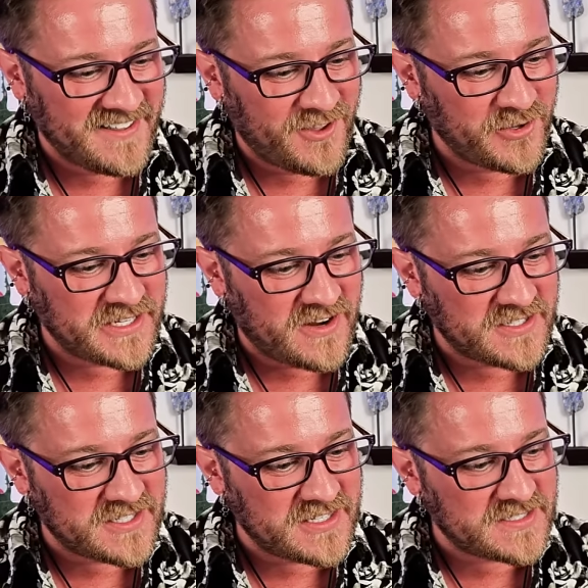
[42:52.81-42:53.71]
Holding
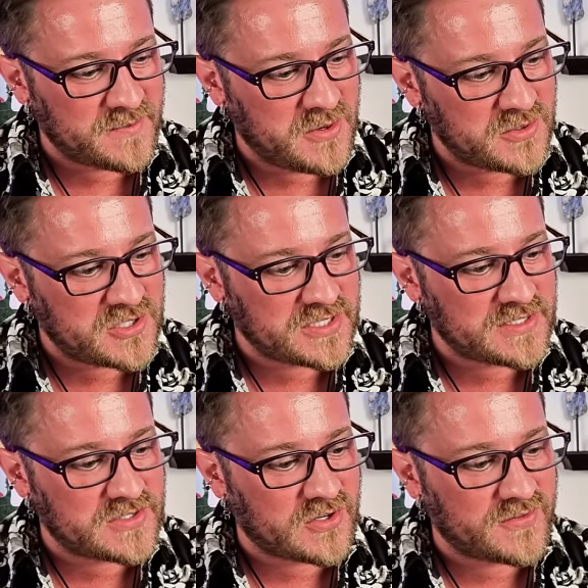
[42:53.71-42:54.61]
on to these
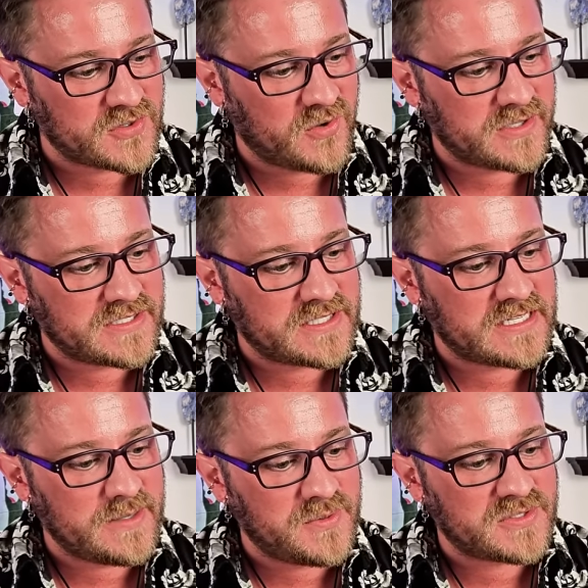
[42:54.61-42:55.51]
emotions serves only to
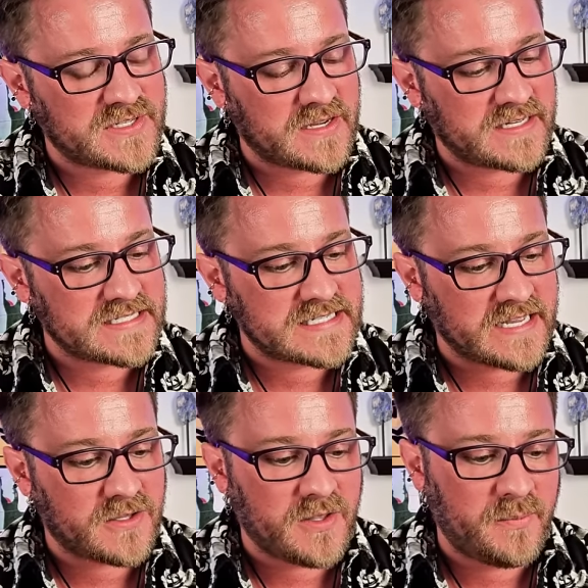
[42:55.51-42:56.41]
keep you stuck in a
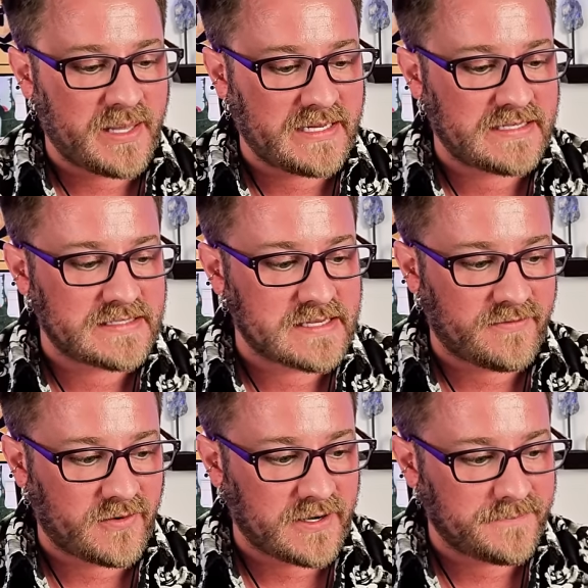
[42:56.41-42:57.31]
cycle of pain and
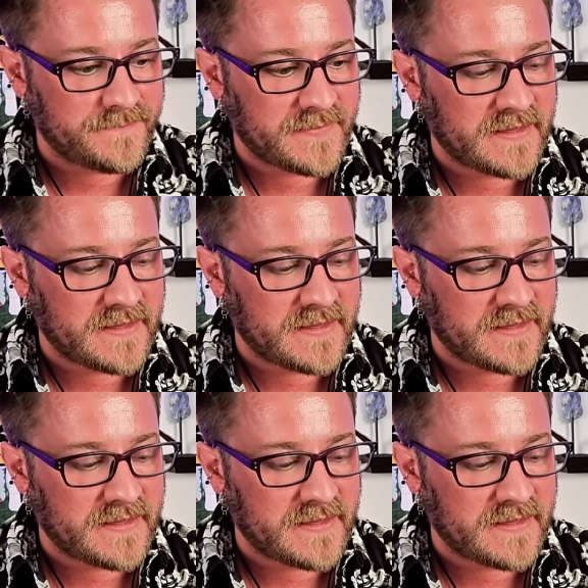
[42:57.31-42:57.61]
suffering.